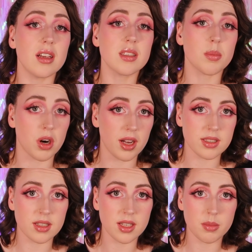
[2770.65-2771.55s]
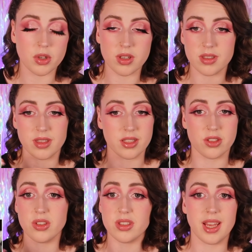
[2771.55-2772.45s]
unsurprisingly, because
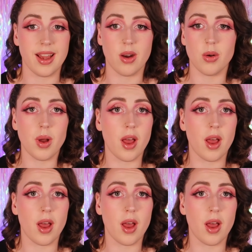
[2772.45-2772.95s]
that's just how